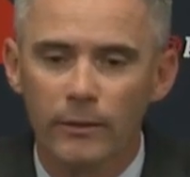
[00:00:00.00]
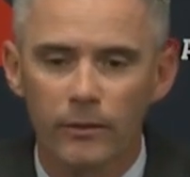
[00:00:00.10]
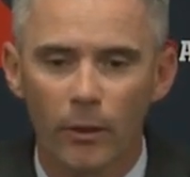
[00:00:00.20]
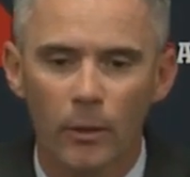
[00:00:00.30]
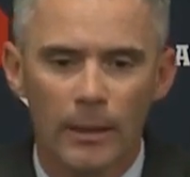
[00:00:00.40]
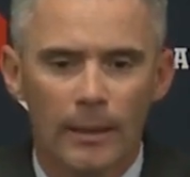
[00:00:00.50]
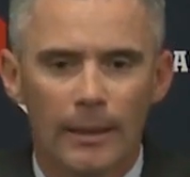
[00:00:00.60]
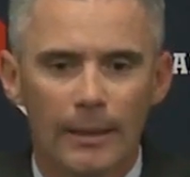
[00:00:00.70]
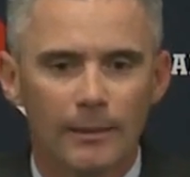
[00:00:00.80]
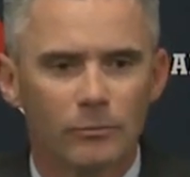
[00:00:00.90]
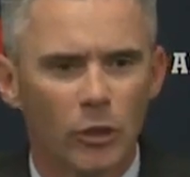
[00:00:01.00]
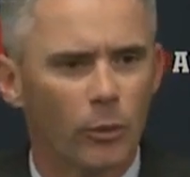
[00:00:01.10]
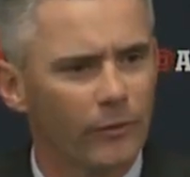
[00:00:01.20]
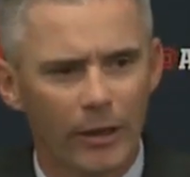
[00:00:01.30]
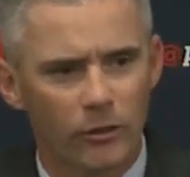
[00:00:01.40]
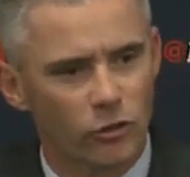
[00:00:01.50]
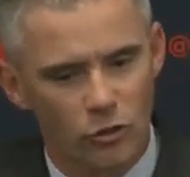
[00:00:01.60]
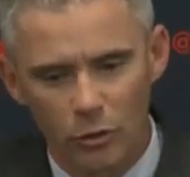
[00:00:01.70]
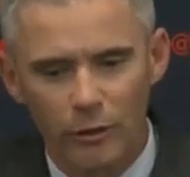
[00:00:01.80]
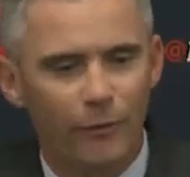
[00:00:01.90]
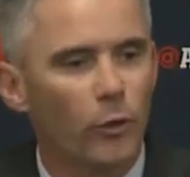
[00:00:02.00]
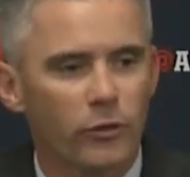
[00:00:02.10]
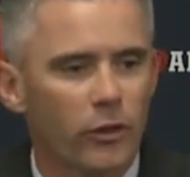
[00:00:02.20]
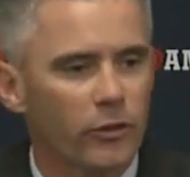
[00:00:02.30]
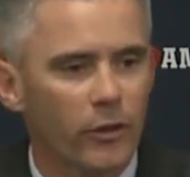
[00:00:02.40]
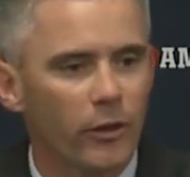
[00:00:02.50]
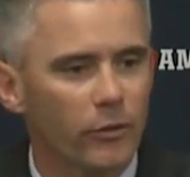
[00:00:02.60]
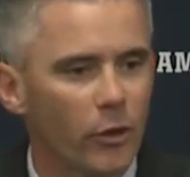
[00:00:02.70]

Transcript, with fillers: and so um, you know we've got to just truly focus on ourselves.